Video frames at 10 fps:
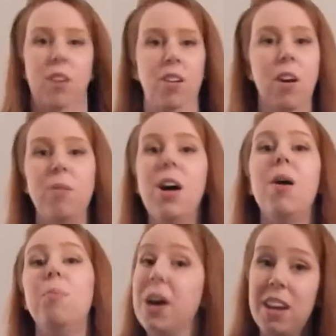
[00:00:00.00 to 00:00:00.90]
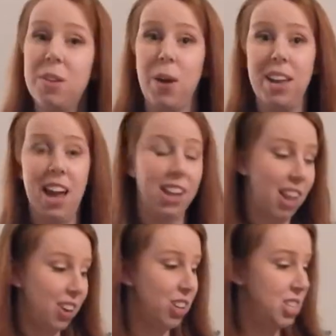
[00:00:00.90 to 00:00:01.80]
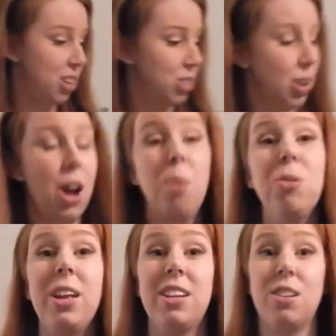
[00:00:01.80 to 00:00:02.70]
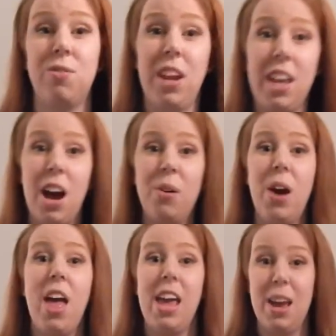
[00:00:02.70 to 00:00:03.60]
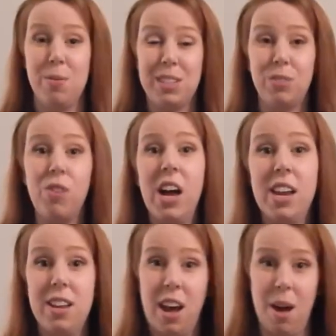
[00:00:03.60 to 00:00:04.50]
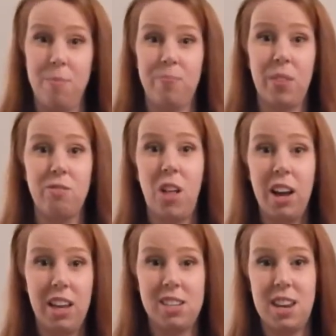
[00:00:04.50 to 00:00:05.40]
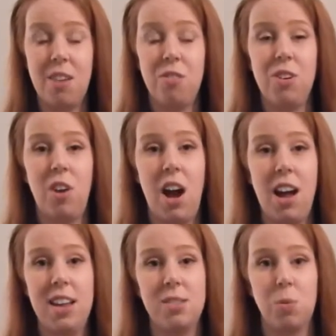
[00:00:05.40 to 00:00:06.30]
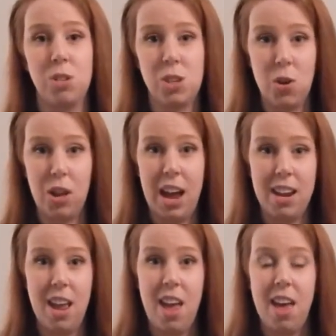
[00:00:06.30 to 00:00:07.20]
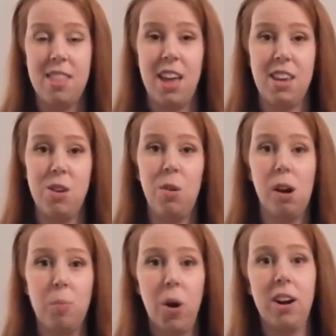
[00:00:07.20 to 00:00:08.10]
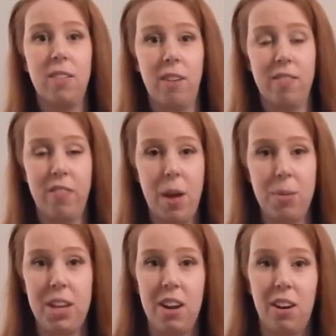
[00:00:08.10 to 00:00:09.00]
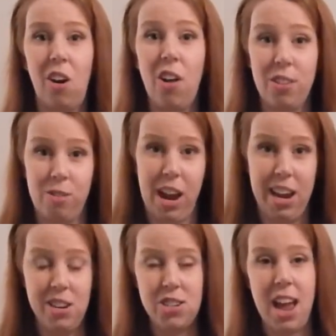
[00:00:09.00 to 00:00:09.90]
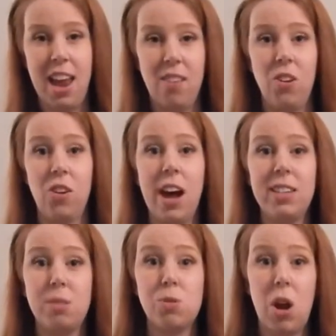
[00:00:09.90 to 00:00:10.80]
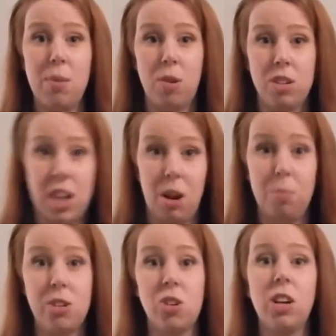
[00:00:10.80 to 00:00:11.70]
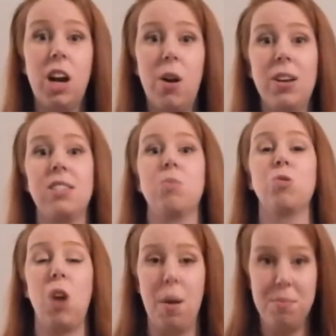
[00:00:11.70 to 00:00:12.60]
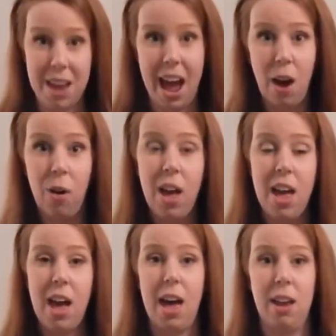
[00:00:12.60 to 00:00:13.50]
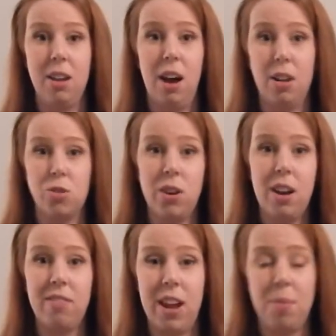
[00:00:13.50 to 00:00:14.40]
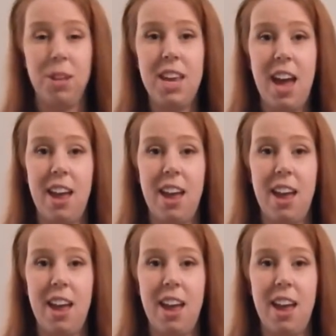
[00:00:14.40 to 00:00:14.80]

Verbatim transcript: I don't know. But anyway, yeah, a lot of good deals. So I hope you liked this video. It was fun um, vlogging today for you guys. We're so glad that you are a part of our family here at All the Raige. And if you're not subscribed to our channel, be sure to go and subscribe now and uh, join our family.